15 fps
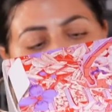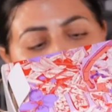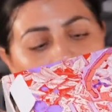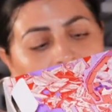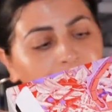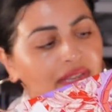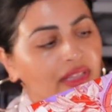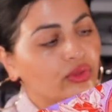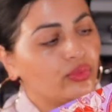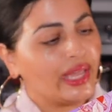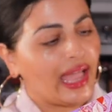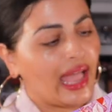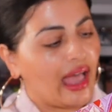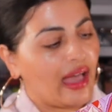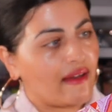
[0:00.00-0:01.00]
Well, how many do we
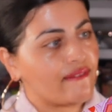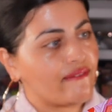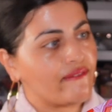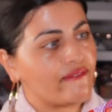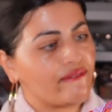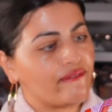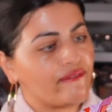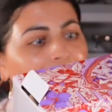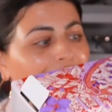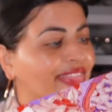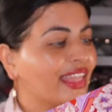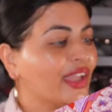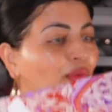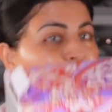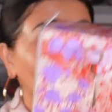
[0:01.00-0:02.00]
have? I
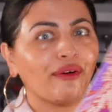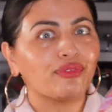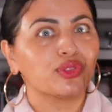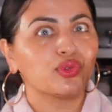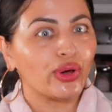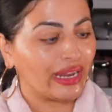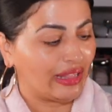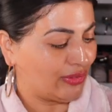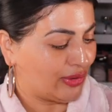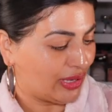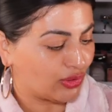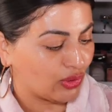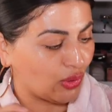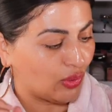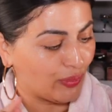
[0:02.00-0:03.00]
think we have 23,
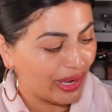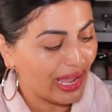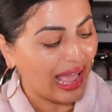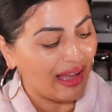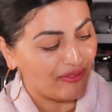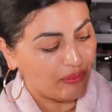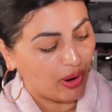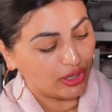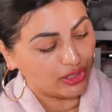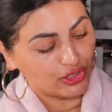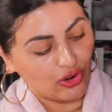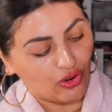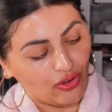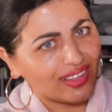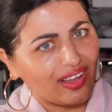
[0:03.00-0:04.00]
so we have more to go.